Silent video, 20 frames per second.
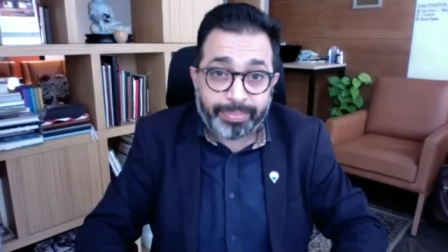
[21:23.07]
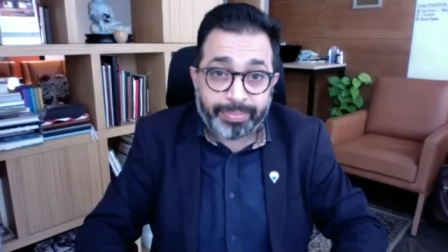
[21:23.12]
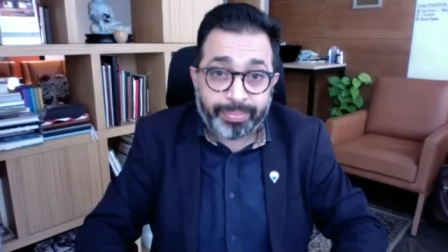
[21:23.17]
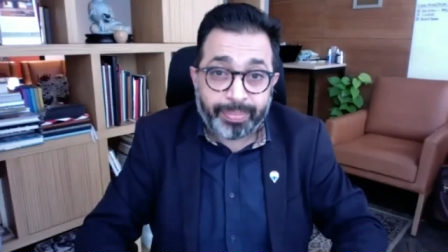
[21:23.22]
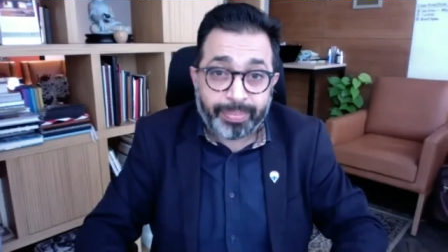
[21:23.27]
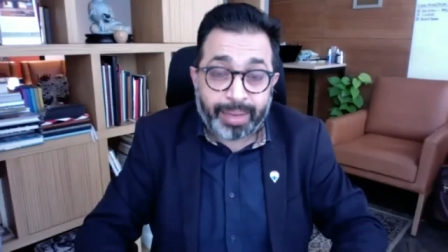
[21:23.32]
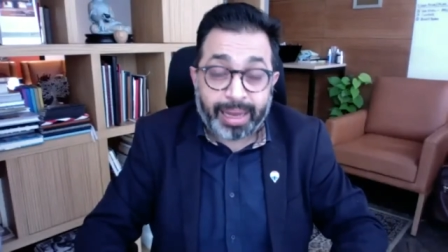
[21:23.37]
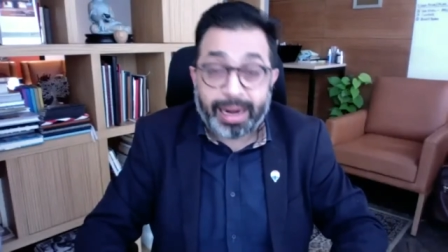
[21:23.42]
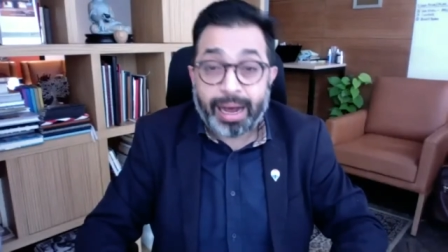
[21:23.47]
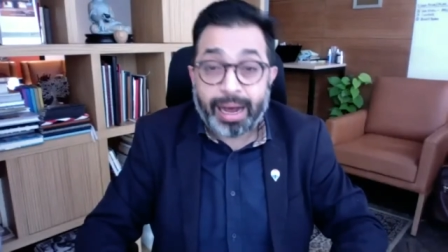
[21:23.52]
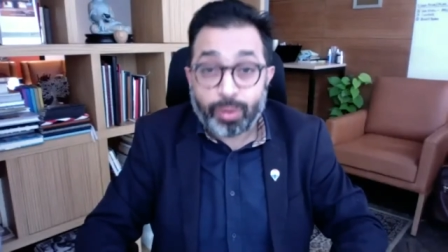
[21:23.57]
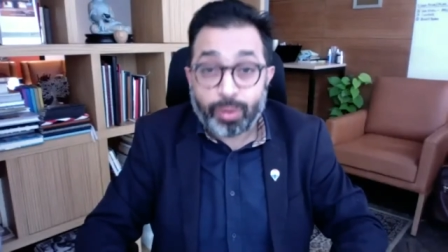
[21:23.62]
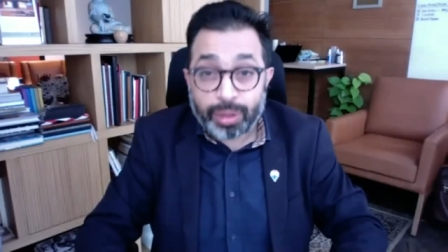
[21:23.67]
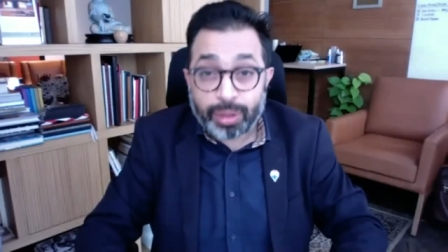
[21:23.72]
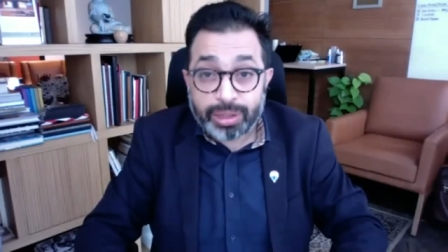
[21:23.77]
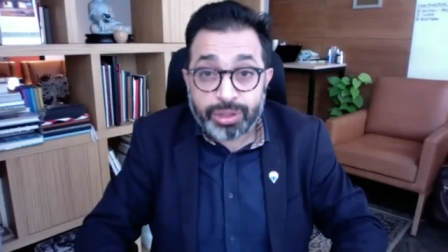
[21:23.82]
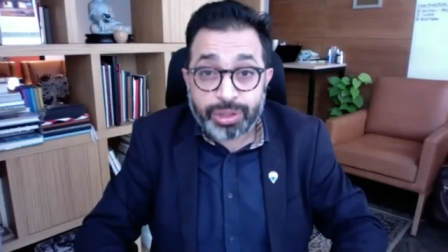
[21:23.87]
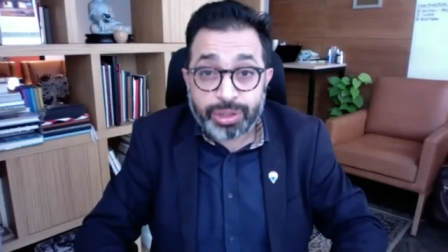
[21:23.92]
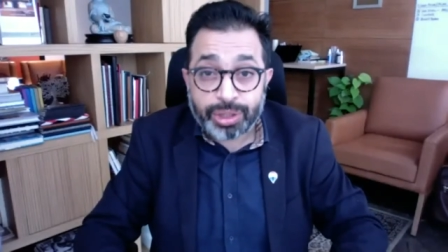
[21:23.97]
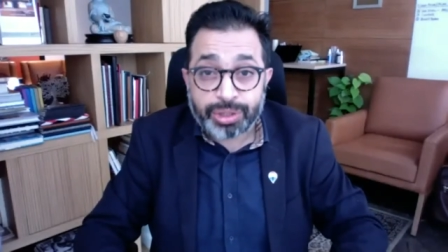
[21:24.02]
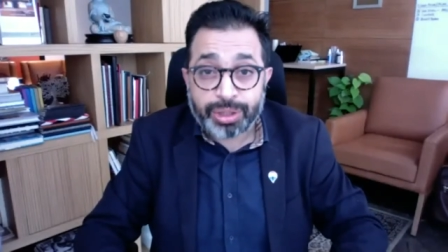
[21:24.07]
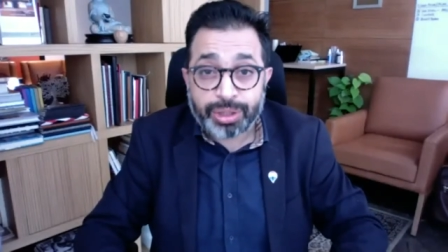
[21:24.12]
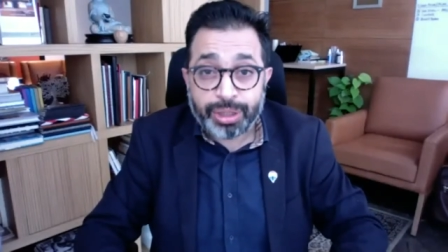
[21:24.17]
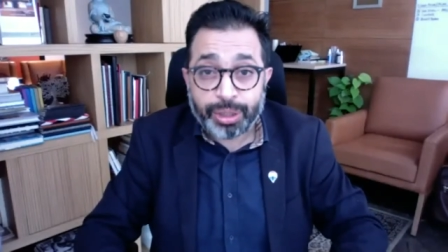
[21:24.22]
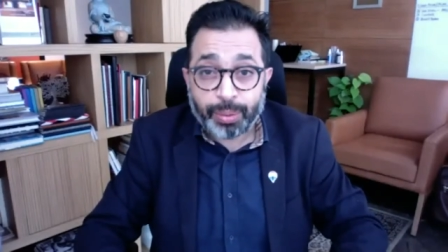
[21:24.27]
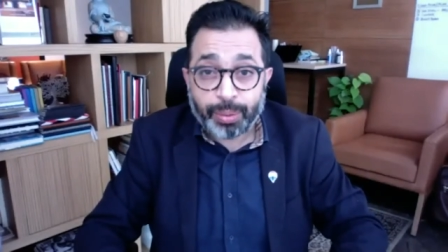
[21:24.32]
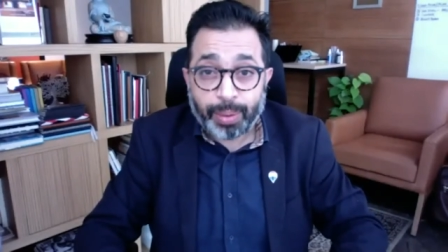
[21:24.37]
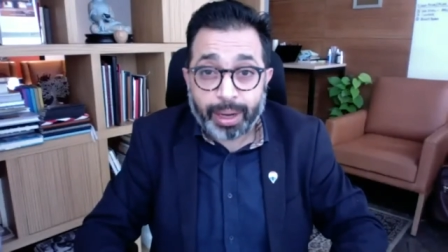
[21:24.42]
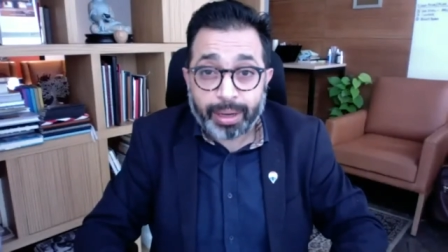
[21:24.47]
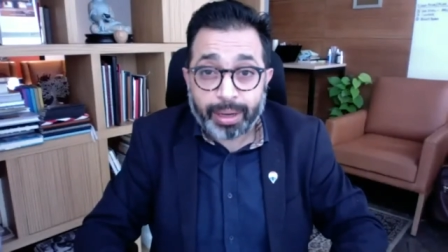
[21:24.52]
and how consistent
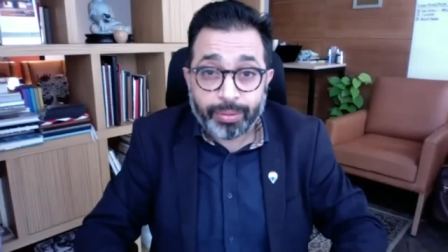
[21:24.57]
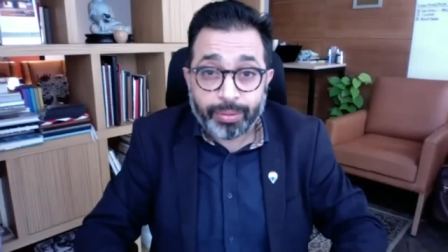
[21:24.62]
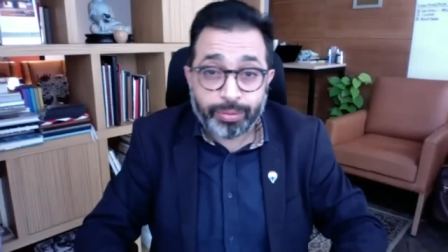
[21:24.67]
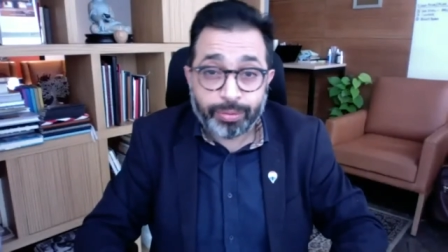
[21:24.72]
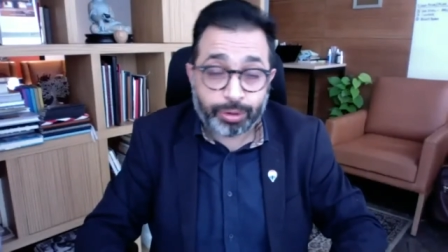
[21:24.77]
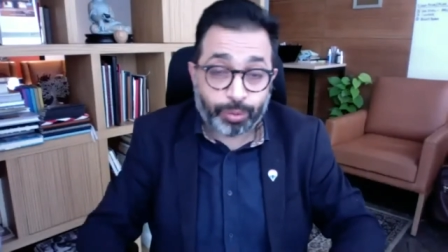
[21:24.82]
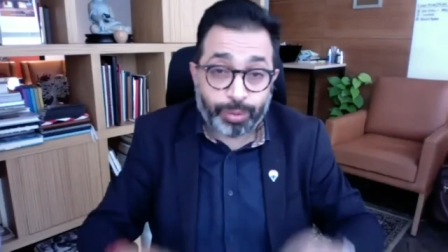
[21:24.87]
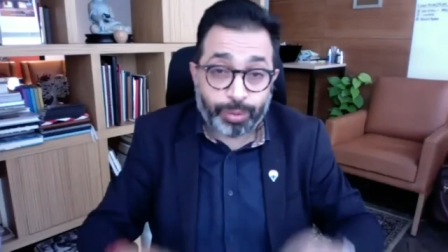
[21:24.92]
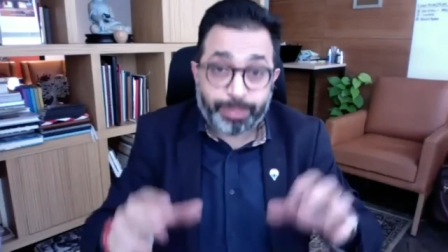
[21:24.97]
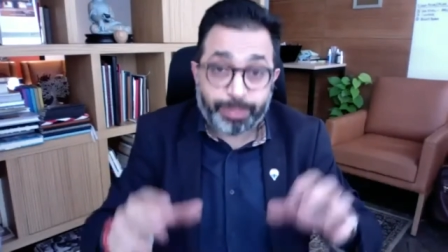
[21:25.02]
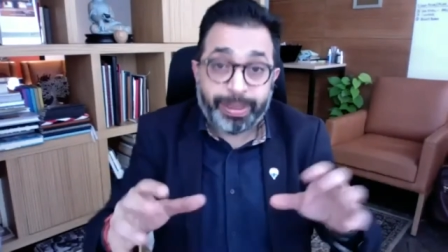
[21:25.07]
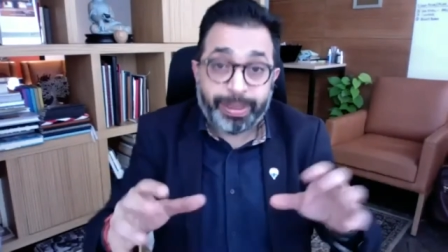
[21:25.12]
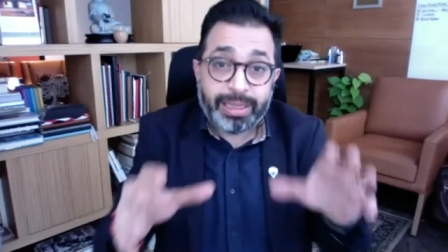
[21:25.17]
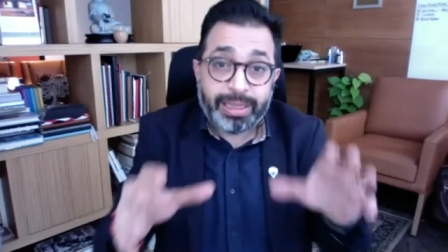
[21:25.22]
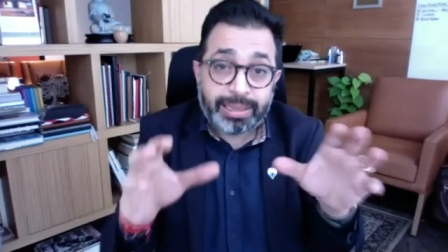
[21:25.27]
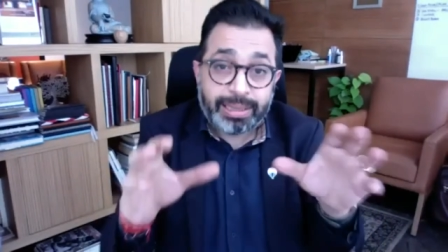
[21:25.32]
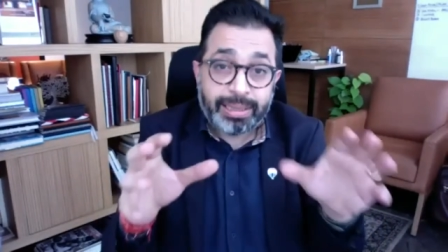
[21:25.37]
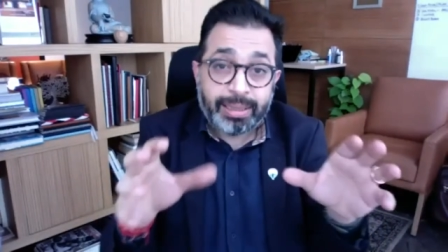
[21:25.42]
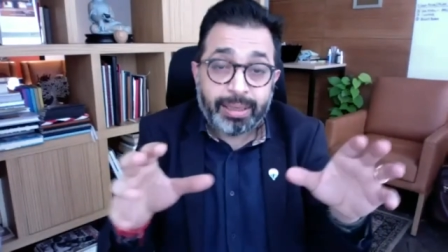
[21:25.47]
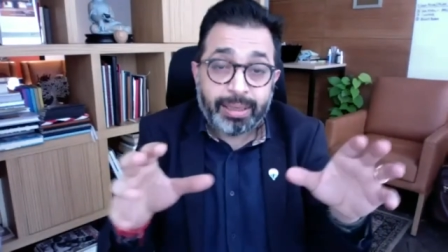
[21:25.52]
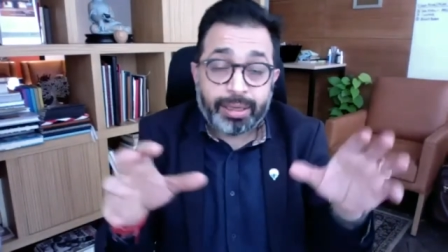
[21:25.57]
you are so which means